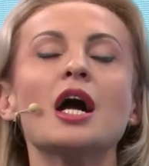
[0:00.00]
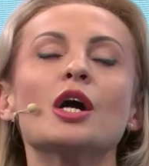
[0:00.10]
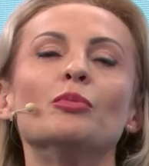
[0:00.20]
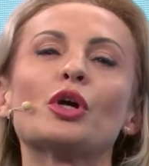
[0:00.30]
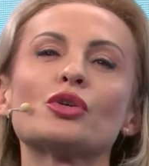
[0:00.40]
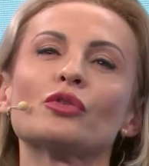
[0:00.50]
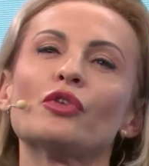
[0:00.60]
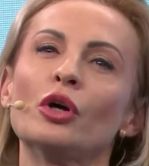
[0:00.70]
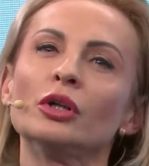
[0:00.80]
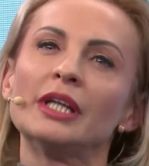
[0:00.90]
Because of
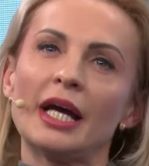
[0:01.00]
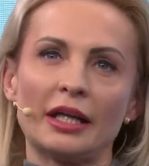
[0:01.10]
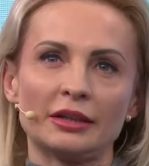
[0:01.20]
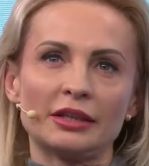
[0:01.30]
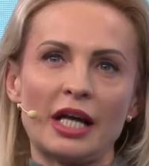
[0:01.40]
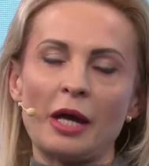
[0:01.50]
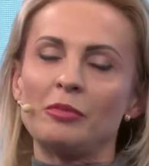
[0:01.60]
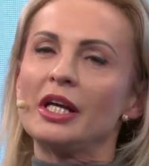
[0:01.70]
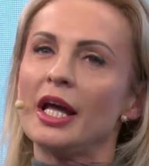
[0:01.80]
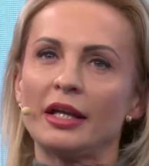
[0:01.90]
all that,
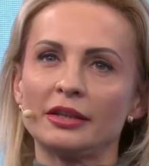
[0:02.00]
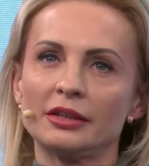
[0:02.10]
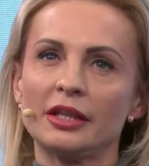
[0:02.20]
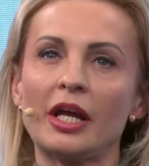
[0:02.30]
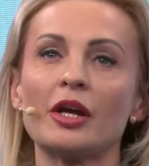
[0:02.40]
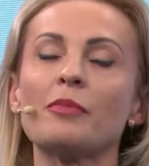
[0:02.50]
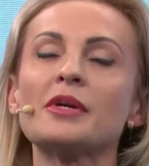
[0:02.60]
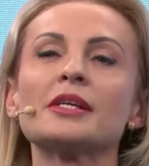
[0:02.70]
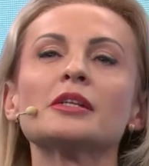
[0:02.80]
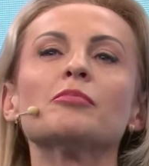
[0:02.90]
I'm glad that I
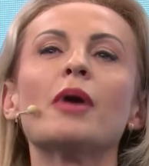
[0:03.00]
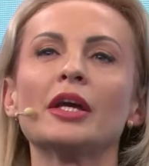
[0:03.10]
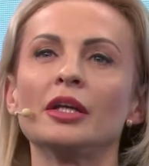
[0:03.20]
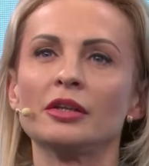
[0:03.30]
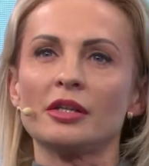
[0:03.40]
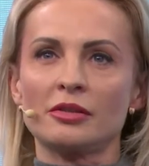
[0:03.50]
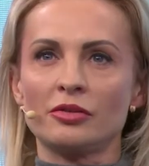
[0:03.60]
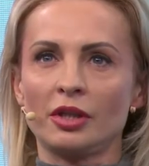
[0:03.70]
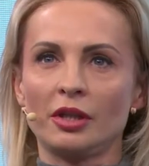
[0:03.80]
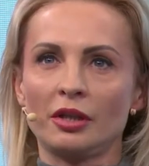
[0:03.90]
represent my
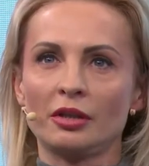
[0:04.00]
industry,